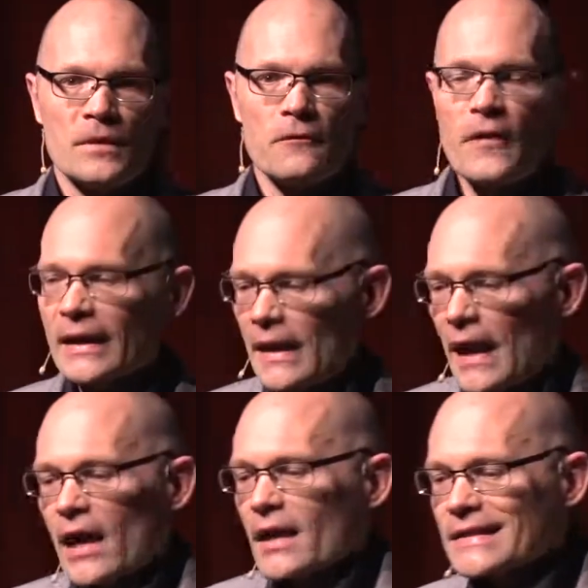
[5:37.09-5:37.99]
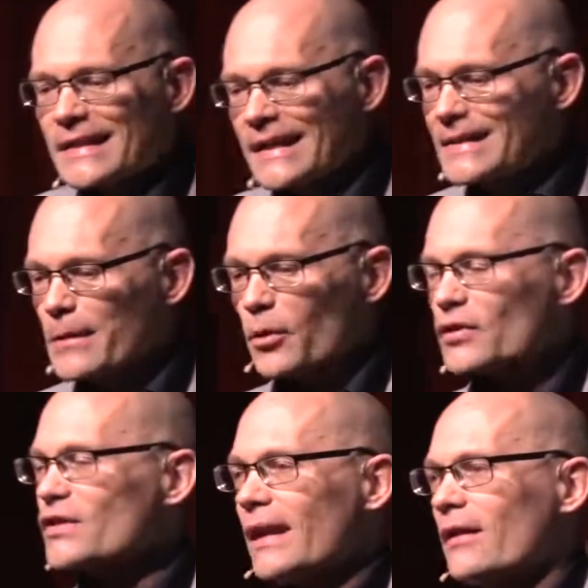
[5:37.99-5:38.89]
In fact,
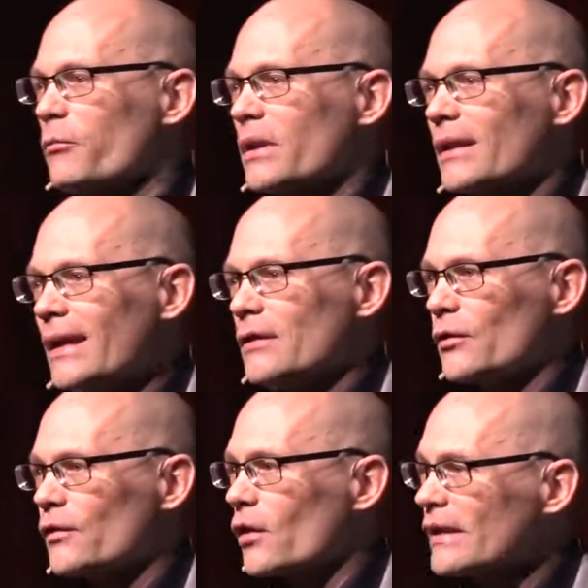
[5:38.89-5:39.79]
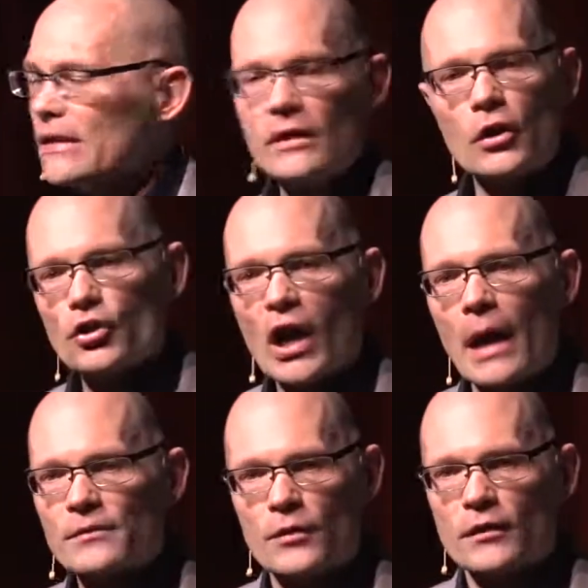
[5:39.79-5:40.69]
60% of millennials are leaving their
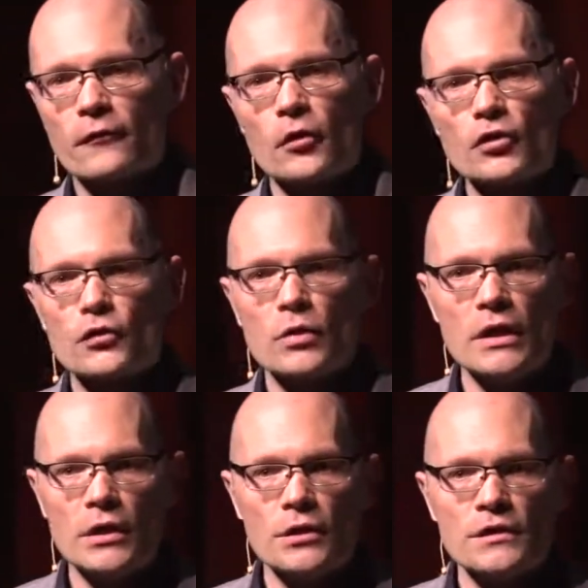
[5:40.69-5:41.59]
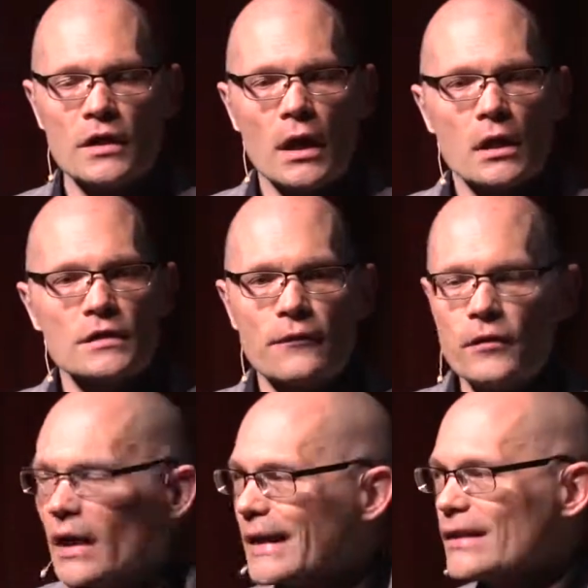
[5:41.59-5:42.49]
jobs within the first 3 years because they
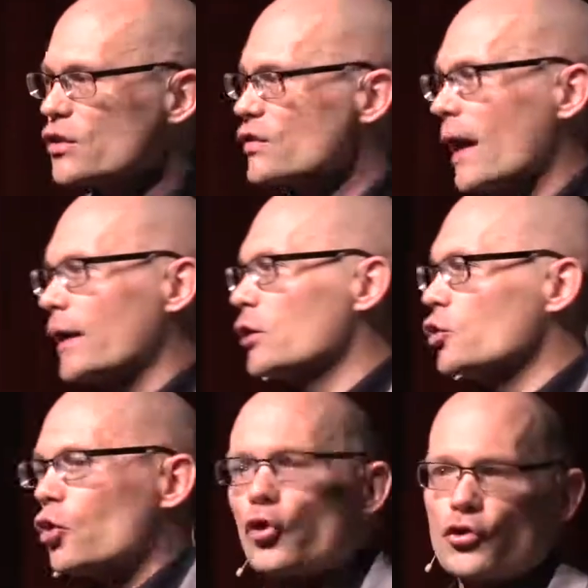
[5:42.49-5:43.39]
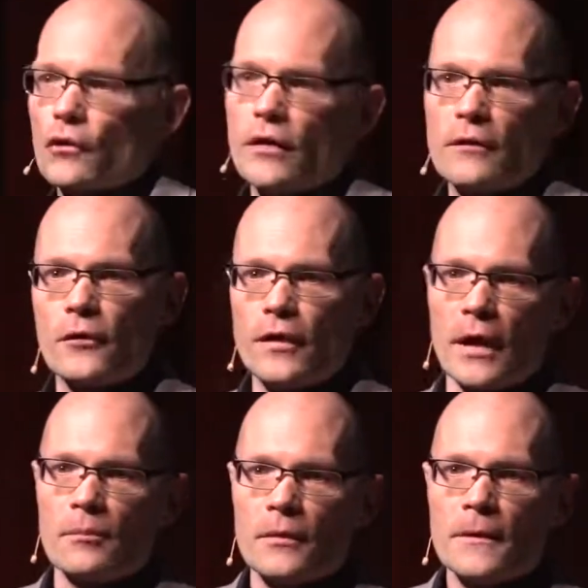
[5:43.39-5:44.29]
feel like it's just not a good culture fit for
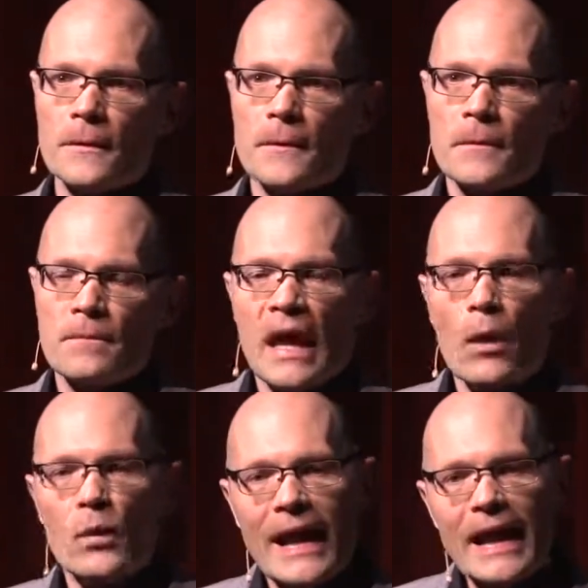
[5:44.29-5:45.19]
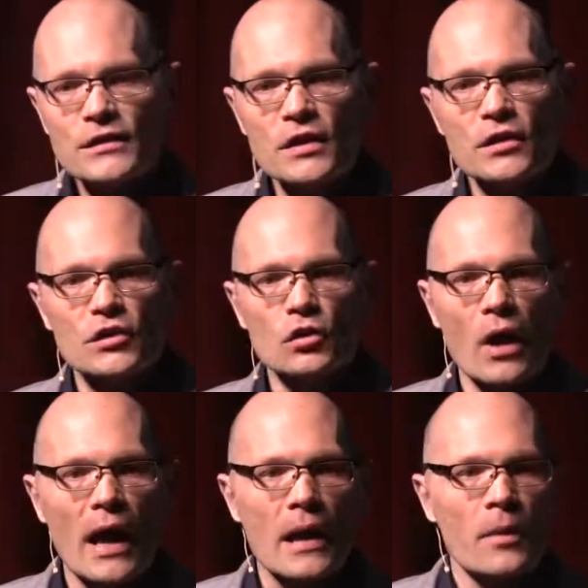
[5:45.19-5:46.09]
them. And when asked to
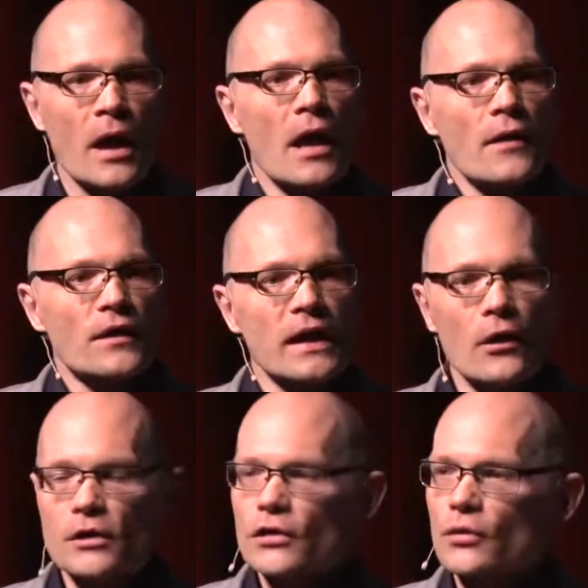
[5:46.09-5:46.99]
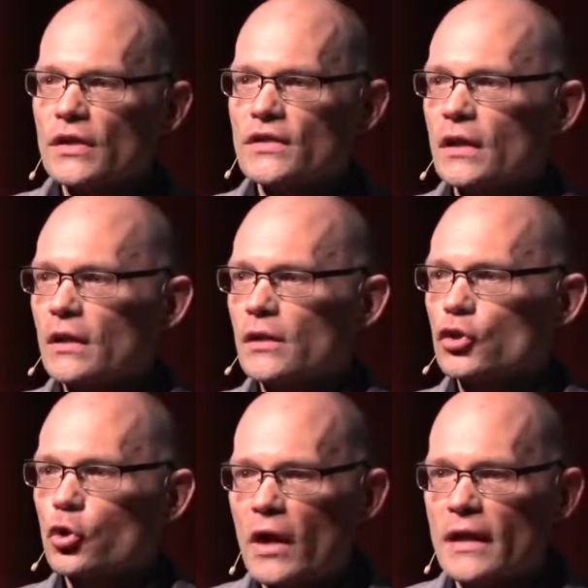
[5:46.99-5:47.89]
describe the characteristic
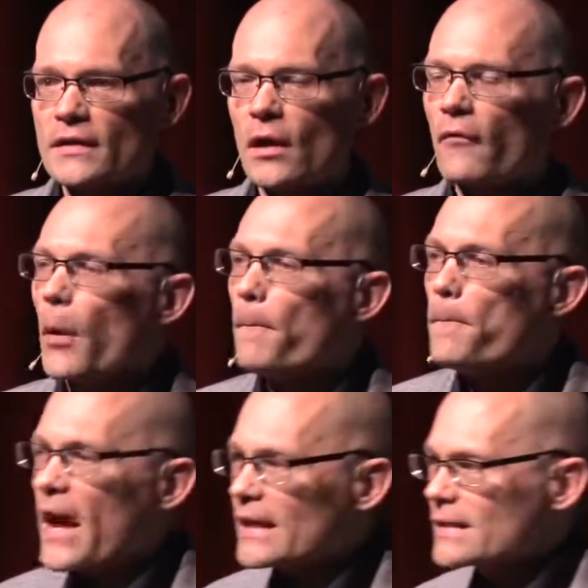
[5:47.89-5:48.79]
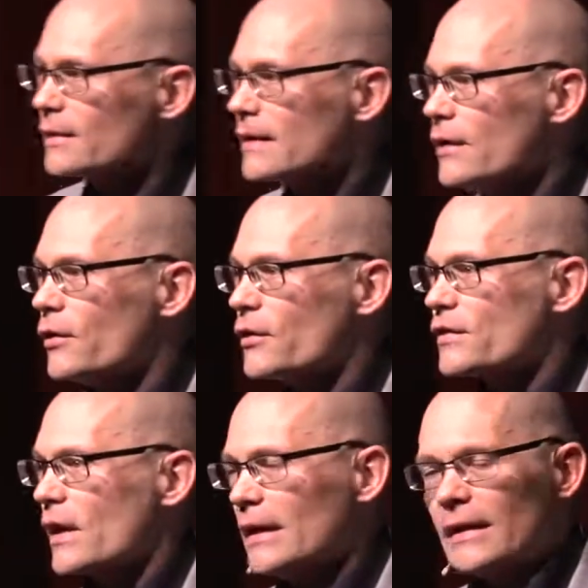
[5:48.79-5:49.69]
traits of the best
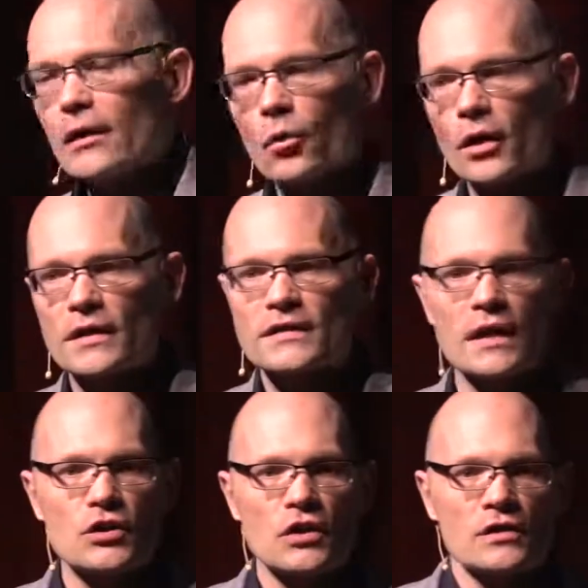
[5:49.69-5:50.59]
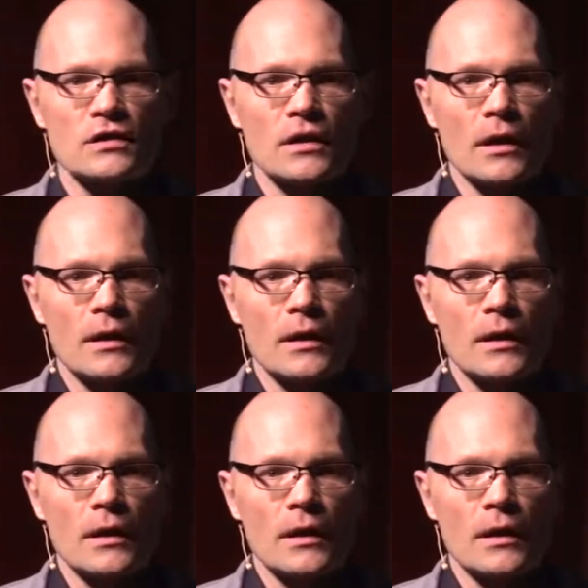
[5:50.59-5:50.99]
leaders in their organizations,